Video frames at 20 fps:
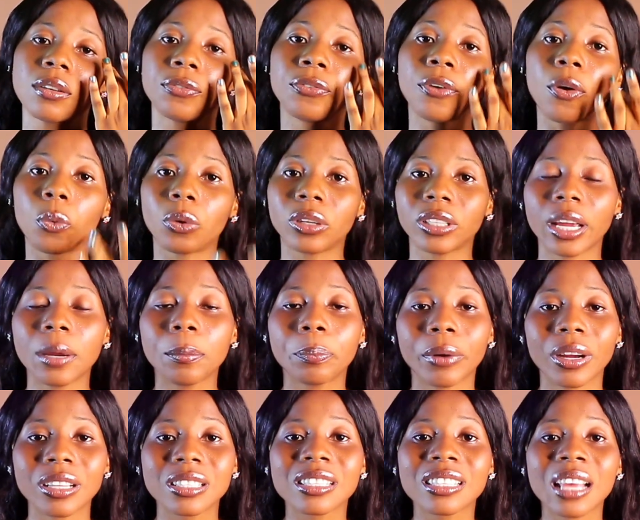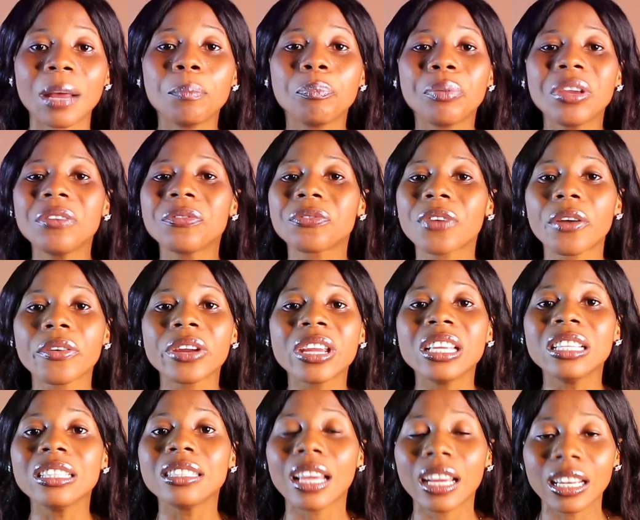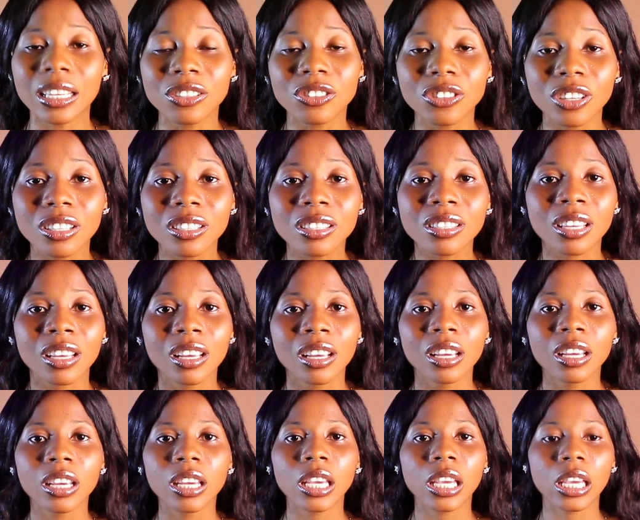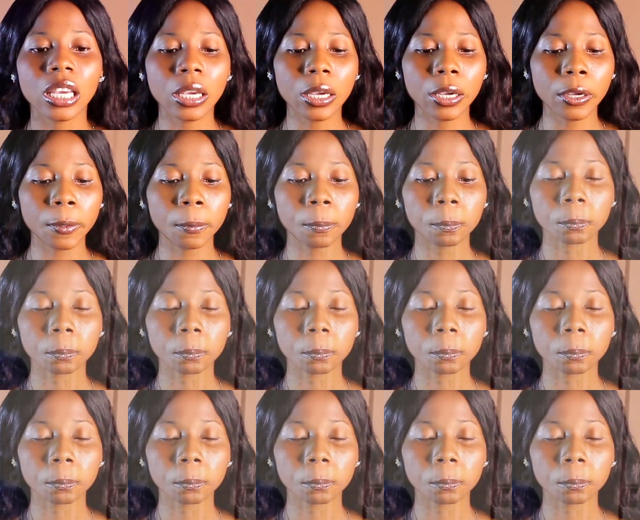419 practice and being very intelligent. He